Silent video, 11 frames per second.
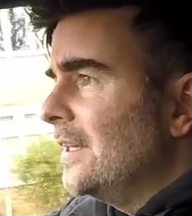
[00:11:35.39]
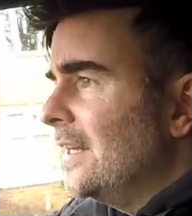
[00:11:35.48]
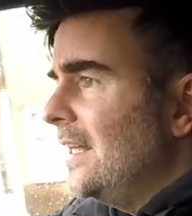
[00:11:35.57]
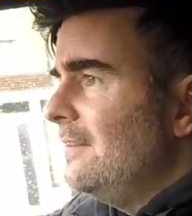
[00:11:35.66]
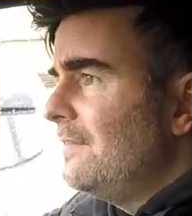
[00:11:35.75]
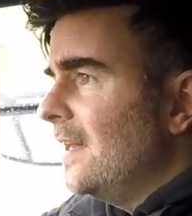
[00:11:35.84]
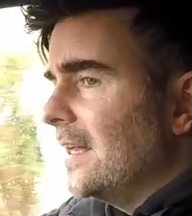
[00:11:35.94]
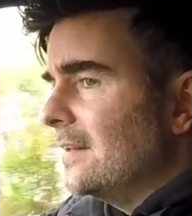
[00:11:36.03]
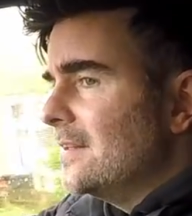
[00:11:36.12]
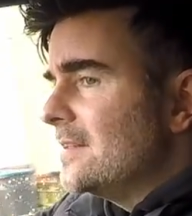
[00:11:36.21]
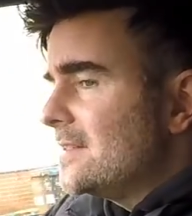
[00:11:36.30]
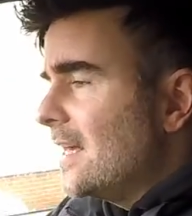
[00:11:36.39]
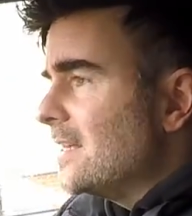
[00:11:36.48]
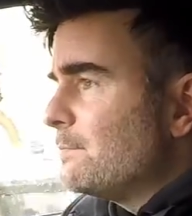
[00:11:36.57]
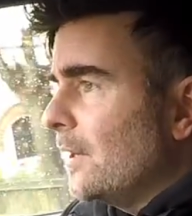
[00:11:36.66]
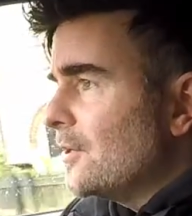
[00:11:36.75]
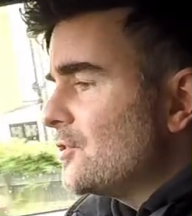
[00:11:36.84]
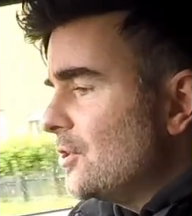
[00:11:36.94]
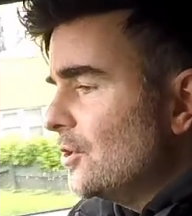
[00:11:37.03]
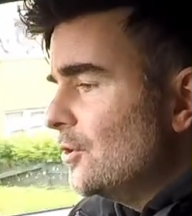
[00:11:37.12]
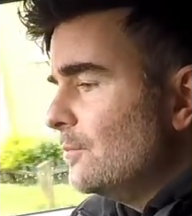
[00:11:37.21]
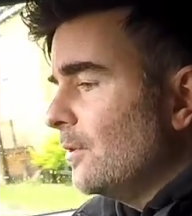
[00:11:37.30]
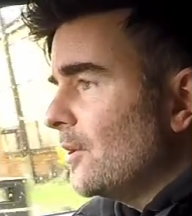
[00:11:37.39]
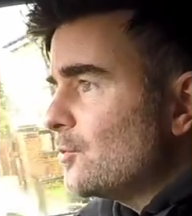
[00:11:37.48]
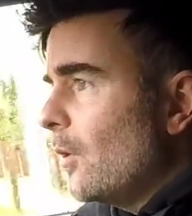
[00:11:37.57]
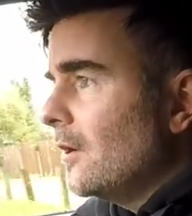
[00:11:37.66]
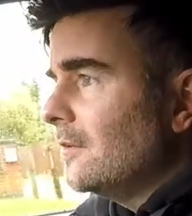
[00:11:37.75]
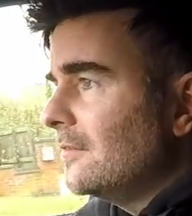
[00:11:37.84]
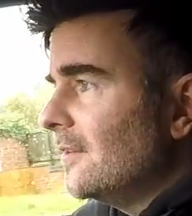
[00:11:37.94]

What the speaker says: EV that says +2, +1,